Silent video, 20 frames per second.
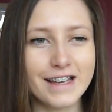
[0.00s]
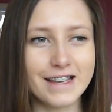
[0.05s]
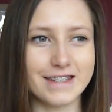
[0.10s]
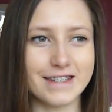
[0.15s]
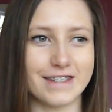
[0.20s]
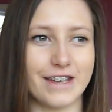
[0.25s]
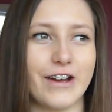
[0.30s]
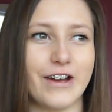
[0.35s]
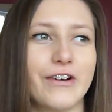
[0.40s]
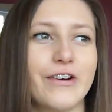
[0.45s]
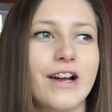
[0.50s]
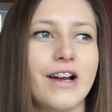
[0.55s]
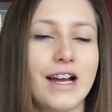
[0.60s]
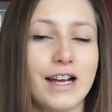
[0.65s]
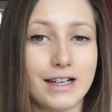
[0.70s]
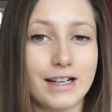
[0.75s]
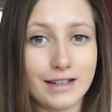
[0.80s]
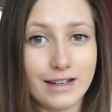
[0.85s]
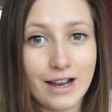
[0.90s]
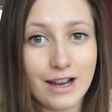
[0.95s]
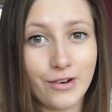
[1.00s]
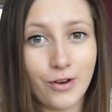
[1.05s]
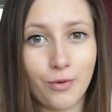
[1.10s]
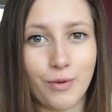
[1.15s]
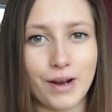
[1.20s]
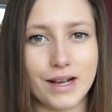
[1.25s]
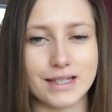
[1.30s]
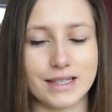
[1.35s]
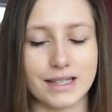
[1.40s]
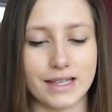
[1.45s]
so cannot
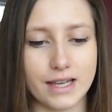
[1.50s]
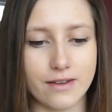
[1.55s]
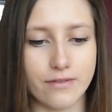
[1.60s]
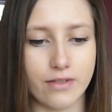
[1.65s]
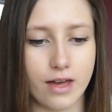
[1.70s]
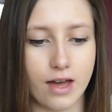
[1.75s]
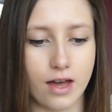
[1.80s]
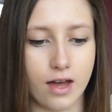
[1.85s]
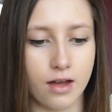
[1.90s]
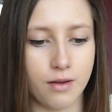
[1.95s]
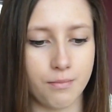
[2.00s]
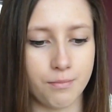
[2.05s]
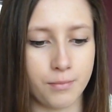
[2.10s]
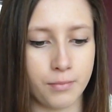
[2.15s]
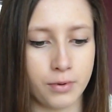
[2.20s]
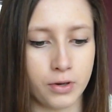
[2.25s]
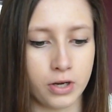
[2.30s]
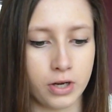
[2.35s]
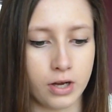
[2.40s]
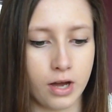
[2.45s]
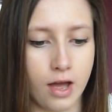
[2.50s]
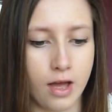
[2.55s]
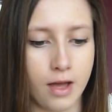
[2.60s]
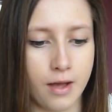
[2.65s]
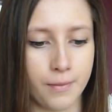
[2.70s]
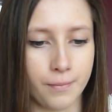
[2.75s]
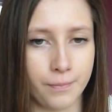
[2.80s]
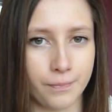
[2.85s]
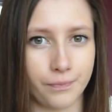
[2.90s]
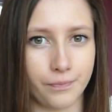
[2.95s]
wait to leave there. But
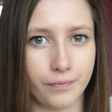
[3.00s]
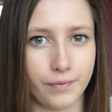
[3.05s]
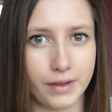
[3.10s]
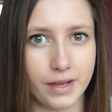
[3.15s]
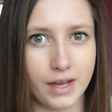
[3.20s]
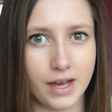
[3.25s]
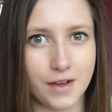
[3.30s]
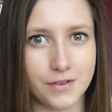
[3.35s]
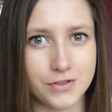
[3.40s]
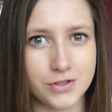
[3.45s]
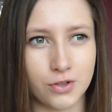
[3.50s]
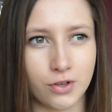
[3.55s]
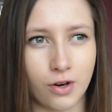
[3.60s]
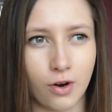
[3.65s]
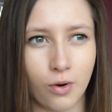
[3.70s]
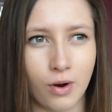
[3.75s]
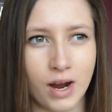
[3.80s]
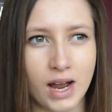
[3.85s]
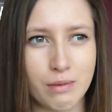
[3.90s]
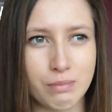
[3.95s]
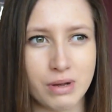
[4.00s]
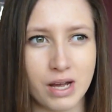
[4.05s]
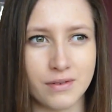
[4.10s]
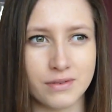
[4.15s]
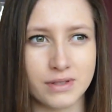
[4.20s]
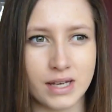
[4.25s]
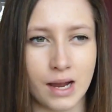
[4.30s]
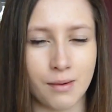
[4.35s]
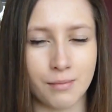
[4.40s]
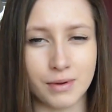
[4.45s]
yeah, I've still got quite a bit of
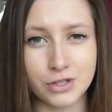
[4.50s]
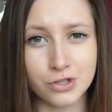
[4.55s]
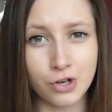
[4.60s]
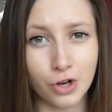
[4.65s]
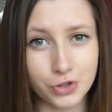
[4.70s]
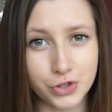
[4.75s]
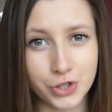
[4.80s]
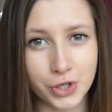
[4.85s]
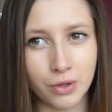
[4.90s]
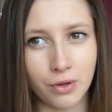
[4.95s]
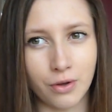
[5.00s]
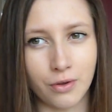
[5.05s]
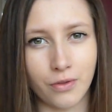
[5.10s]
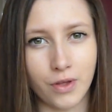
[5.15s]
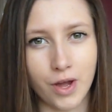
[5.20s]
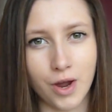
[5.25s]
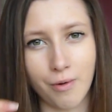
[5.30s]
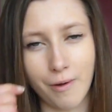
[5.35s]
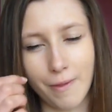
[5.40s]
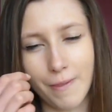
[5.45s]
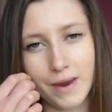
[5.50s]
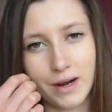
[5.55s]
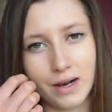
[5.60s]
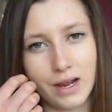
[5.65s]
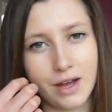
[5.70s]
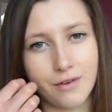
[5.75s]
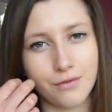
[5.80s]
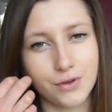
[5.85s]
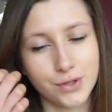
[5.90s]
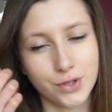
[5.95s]
time. It's not too long though, and then I'll
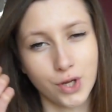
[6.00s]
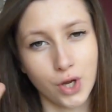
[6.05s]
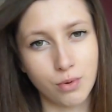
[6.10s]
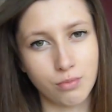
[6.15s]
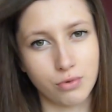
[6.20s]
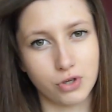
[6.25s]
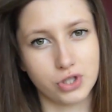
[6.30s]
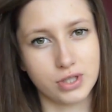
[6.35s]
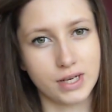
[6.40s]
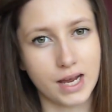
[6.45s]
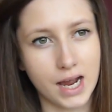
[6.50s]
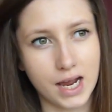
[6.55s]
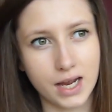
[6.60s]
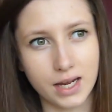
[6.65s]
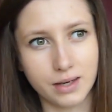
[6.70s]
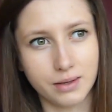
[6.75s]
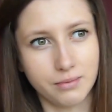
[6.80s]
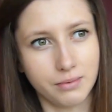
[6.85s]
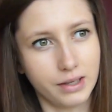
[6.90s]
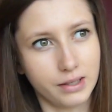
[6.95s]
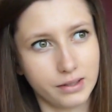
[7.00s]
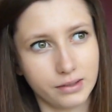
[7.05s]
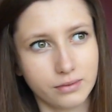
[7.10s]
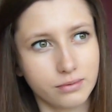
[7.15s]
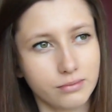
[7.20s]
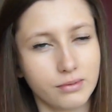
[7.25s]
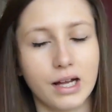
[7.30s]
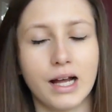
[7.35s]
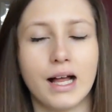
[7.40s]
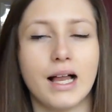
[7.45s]
have so much time, like
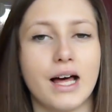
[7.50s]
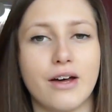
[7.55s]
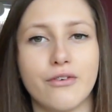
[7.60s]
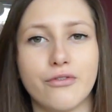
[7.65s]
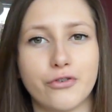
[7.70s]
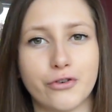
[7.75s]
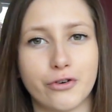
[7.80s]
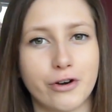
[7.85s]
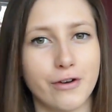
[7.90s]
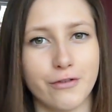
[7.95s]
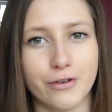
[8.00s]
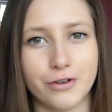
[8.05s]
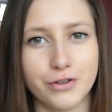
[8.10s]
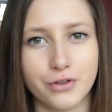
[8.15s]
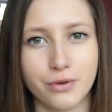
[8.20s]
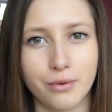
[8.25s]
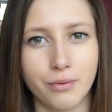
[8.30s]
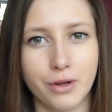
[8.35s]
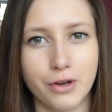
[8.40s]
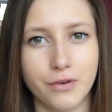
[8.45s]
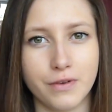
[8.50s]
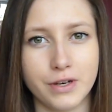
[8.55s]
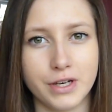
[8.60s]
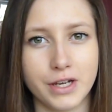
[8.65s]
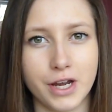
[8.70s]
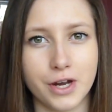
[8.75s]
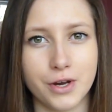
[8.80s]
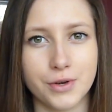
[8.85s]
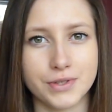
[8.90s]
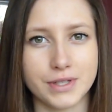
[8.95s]
I'll have forever to upload
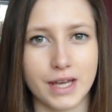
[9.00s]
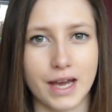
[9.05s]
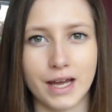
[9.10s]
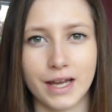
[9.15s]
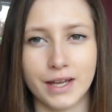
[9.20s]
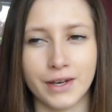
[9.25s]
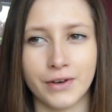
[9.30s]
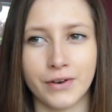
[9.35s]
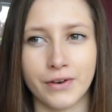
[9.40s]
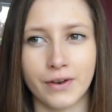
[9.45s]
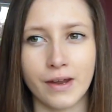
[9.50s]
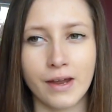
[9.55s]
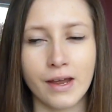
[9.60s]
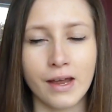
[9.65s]
videos, and